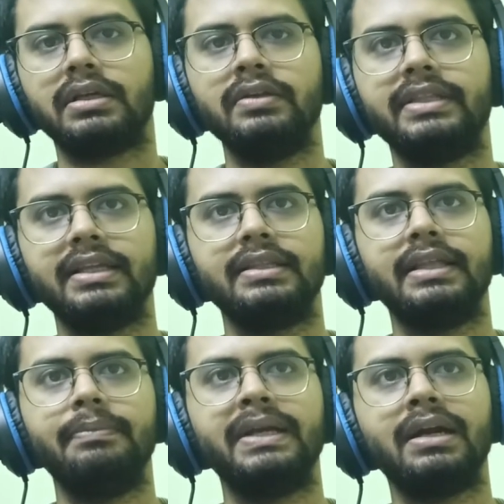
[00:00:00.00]
know,
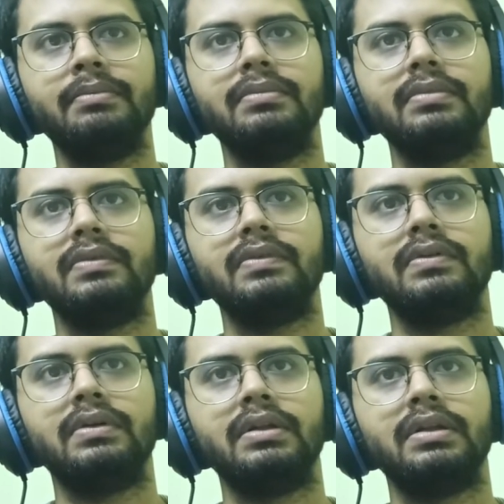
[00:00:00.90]
they'll become
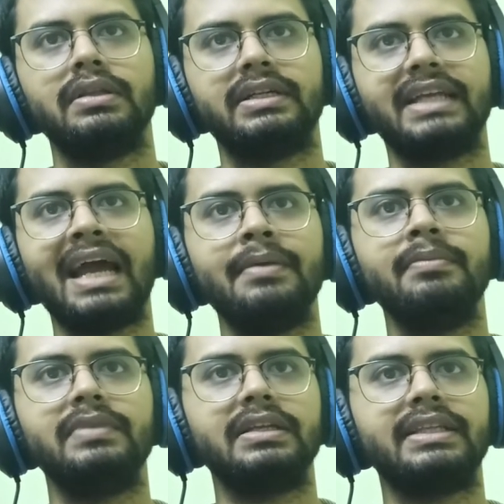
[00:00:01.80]
the
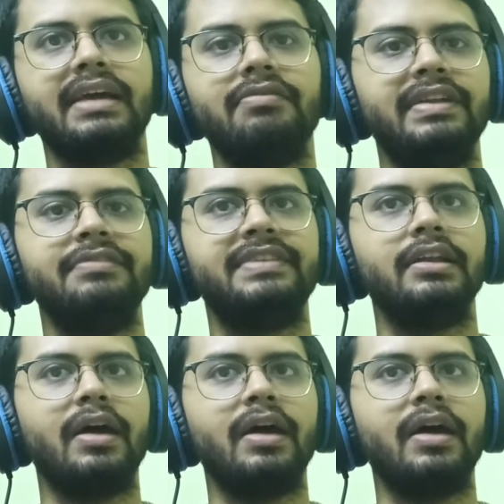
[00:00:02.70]
time that they have lived.